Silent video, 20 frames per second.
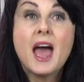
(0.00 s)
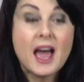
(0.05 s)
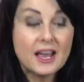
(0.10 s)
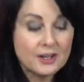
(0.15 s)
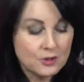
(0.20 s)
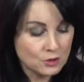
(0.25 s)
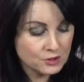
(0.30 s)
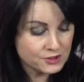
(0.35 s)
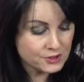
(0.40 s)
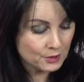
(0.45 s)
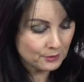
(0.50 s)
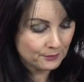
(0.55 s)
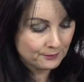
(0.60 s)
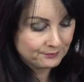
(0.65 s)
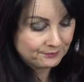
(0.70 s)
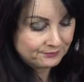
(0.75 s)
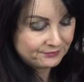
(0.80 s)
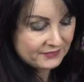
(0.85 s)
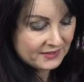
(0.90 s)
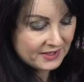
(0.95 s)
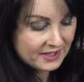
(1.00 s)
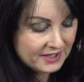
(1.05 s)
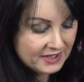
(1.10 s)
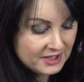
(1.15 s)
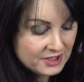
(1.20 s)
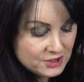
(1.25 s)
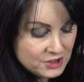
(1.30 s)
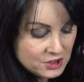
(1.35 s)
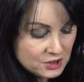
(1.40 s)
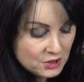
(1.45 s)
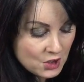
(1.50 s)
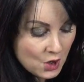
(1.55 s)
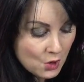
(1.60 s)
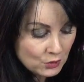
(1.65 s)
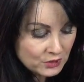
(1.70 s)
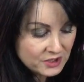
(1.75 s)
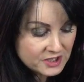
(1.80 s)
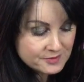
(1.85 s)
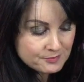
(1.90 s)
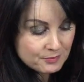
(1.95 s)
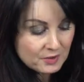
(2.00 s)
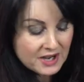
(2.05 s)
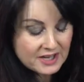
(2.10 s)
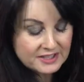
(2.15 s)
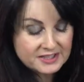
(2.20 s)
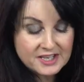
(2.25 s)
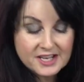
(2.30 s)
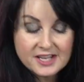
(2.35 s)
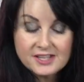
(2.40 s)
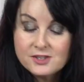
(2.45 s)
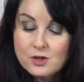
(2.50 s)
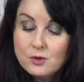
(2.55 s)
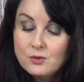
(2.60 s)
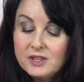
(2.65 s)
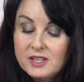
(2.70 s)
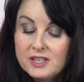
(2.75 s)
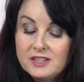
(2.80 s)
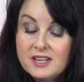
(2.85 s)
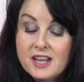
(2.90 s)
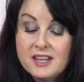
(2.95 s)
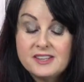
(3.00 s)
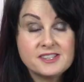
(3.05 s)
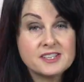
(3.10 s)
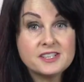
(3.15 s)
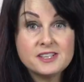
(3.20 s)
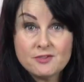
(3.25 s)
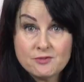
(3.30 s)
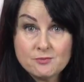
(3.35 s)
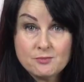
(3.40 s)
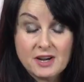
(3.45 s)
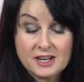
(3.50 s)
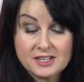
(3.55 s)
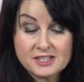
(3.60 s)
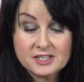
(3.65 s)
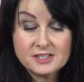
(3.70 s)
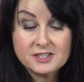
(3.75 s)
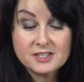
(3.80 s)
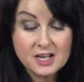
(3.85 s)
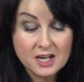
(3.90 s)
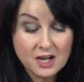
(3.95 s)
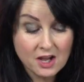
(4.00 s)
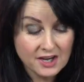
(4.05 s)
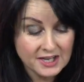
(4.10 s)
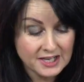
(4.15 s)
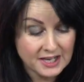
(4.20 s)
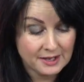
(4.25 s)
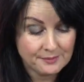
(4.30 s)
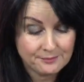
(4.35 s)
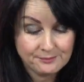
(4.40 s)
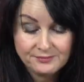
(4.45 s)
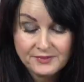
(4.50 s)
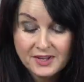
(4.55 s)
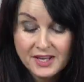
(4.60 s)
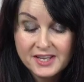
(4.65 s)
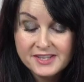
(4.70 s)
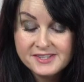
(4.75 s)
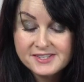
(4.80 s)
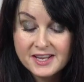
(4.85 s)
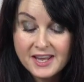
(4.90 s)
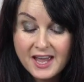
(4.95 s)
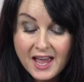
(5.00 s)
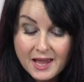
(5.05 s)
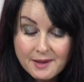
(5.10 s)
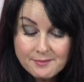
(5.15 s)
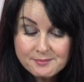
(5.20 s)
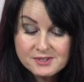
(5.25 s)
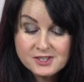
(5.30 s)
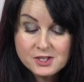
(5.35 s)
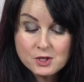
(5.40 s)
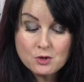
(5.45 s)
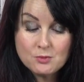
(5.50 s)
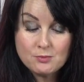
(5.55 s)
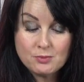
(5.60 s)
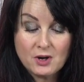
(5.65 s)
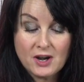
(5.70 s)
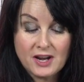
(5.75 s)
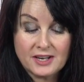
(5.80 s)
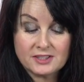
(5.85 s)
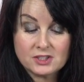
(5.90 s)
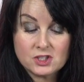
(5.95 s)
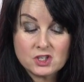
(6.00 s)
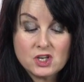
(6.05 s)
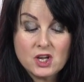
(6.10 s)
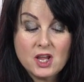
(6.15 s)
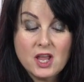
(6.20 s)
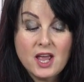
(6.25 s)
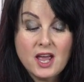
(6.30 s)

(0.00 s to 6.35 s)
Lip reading: And also, do you know this brand? It's a different brand, Delilah. It's a capsule brand,